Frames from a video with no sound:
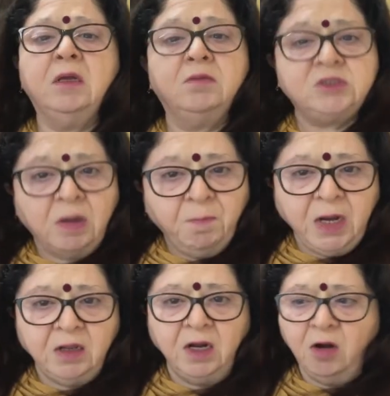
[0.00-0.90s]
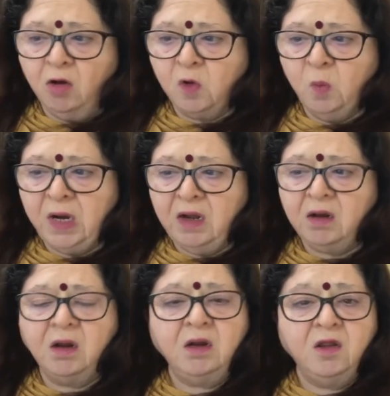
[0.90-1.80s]
submit the
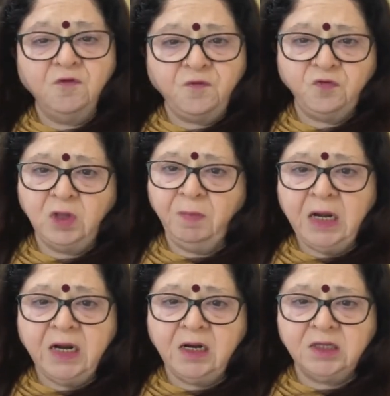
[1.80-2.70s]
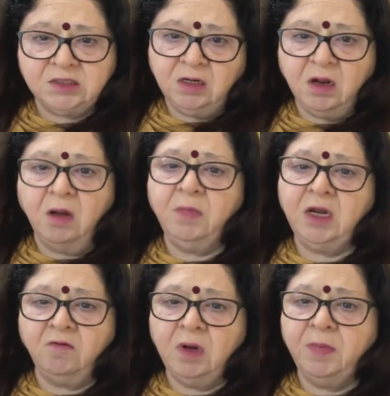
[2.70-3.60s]
document, and if the builder doesn't come,
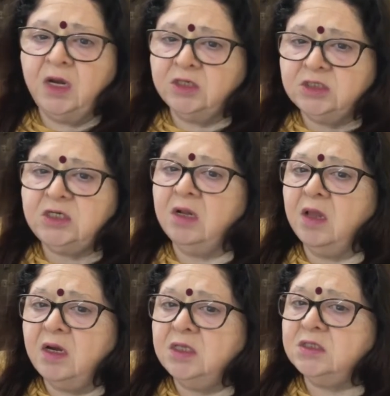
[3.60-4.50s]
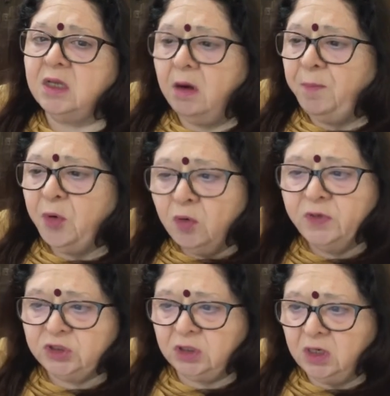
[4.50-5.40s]
it will be registered. There is a
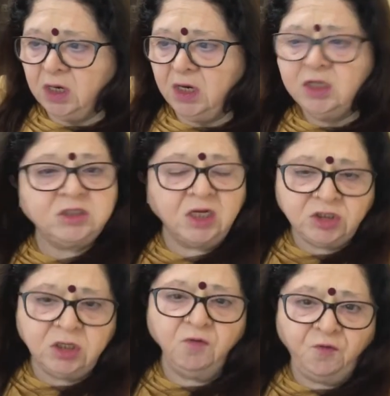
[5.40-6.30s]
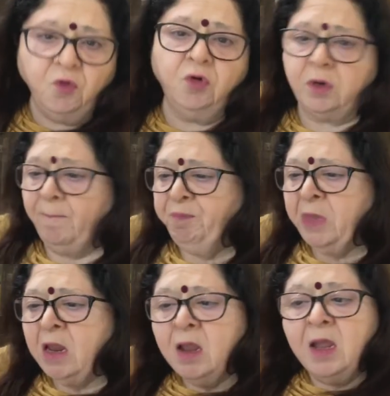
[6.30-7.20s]
provision in section 4,
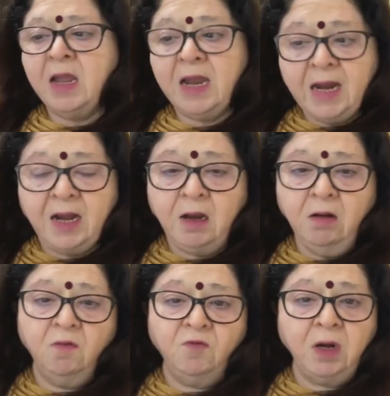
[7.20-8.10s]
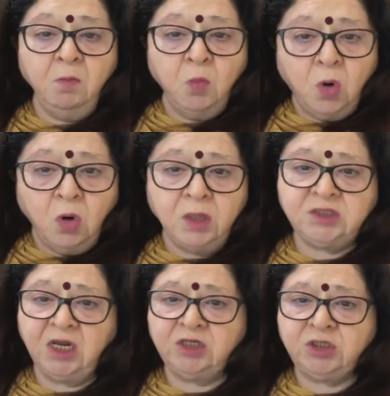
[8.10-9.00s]
and one more
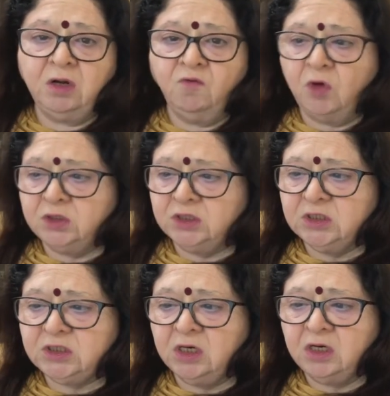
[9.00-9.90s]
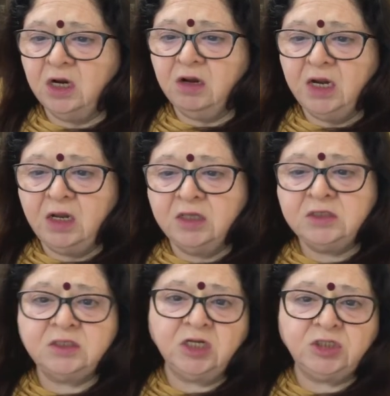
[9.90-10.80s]
section was inserted. It
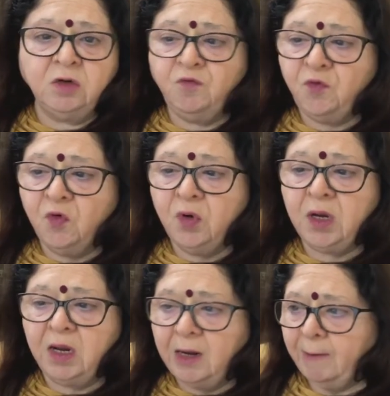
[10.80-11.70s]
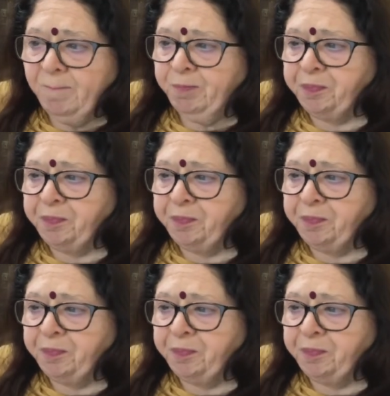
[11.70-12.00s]
is section 4A.